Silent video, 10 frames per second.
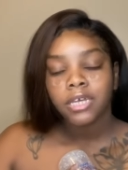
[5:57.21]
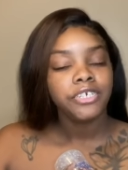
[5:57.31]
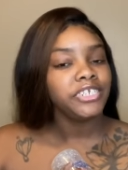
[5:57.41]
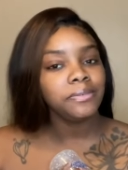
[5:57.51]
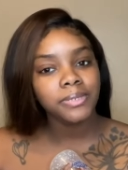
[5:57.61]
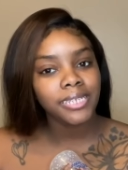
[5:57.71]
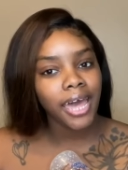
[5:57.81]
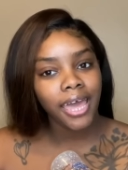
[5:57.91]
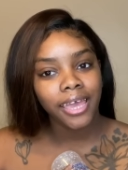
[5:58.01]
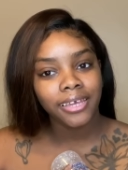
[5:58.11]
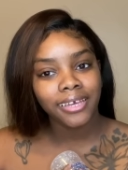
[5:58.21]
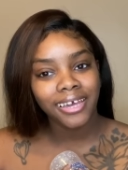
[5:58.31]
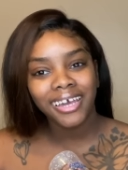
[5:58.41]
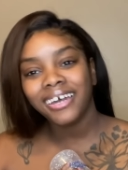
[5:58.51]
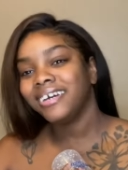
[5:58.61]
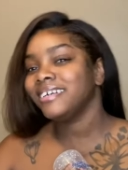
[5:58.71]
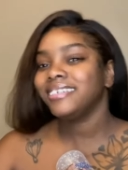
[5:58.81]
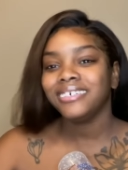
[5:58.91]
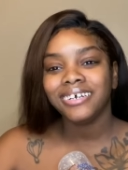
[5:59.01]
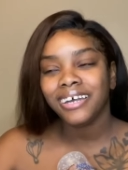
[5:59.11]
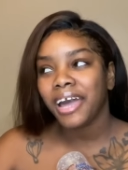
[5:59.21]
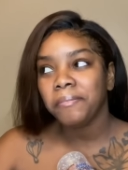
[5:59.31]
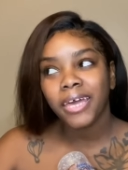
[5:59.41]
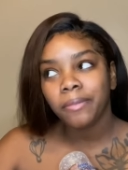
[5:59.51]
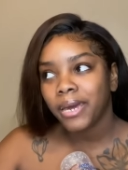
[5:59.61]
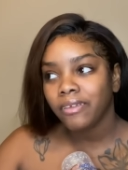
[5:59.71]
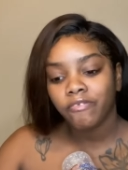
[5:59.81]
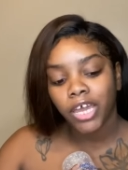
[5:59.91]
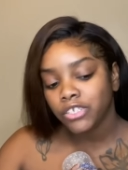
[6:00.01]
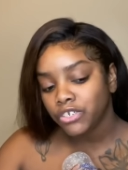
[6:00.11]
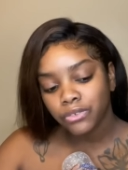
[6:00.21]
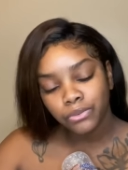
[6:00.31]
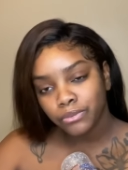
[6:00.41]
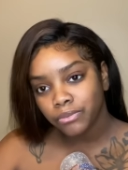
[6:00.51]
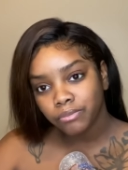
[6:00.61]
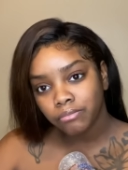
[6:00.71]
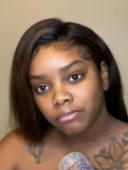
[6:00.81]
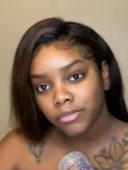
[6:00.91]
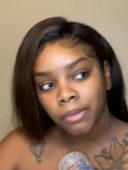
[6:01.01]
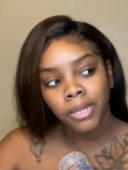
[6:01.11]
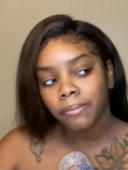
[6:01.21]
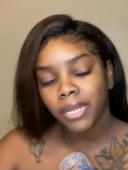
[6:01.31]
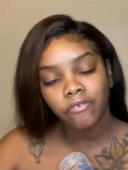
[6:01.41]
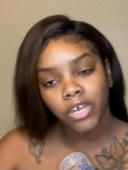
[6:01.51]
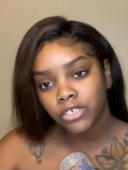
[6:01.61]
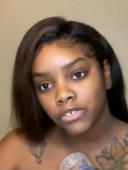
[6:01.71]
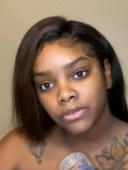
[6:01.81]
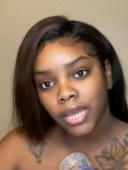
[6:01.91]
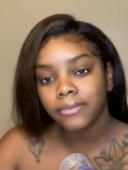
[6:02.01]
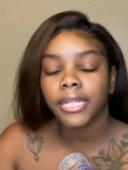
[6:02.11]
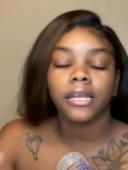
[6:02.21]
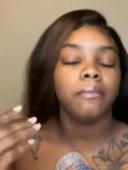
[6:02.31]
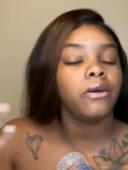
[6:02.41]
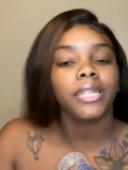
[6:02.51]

She was like, I'm not about to fight you. I'm not about to fight you. I was like, come on,